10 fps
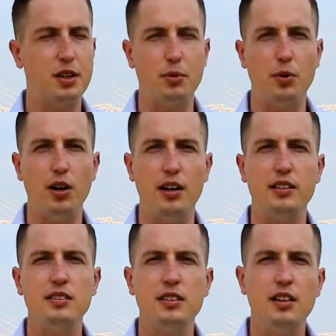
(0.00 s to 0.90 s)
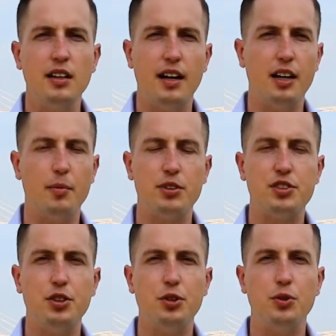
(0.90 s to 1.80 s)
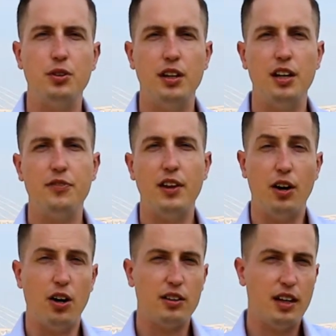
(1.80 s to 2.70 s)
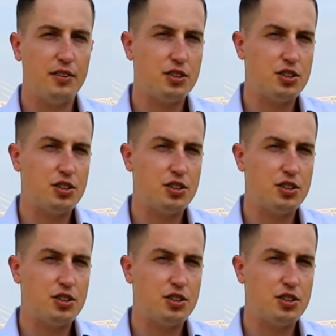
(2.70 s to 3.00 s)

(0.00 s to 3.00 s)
number one, and number two, if they are leather